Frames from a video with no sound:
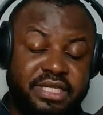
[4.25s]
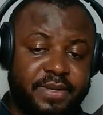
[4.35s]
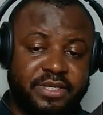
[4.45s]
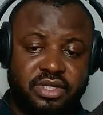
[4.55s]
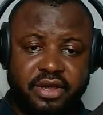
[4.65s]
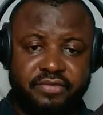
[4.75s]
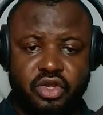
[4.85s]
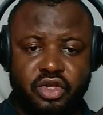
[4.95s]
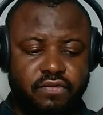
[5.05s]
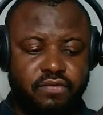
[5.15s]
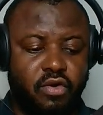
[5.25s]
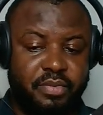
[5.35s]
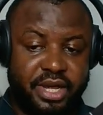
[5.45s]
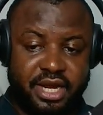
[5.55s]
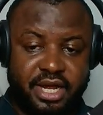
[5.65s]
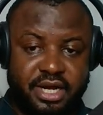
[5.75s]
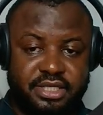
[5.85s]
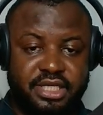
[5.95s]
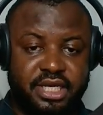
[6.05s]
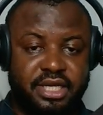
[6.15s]
particular video for
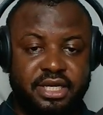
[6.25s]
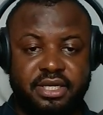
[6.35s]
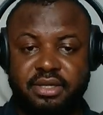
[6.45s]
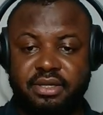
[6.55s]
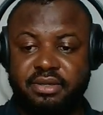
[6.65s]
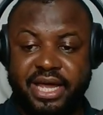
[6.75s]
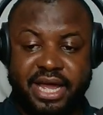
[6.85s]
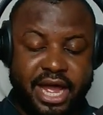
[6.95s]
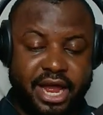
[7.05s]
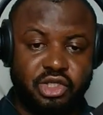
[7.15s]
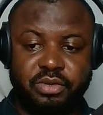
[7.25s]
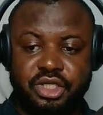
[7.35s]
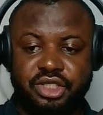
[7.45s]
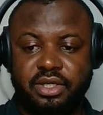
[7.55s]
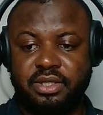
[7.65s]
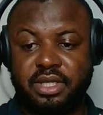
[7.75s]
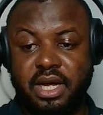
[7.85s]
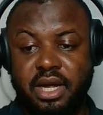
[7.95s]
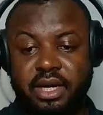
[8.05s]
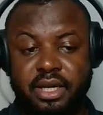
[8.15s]
beginners in AI automation
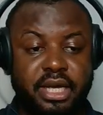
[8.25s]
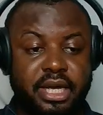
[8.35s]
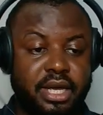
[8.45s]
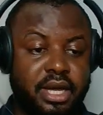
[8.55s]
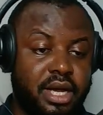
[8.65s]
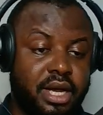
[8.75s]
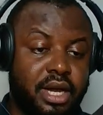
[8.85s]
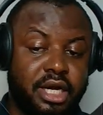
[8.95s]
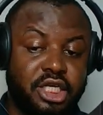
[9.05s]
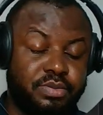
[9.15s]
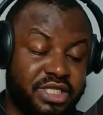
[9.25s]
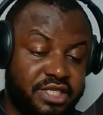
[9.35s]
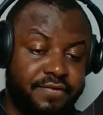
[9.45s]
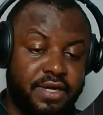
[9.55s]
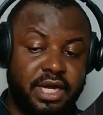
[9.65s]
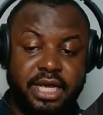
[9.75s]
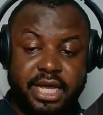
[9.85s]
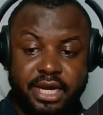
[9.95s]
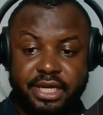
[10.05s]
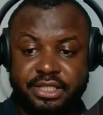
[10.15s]
and specifically
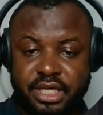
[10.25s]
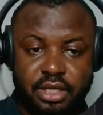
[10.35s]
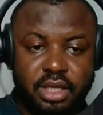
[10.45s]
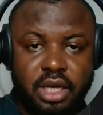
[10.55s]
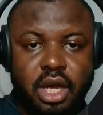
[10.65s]
n8n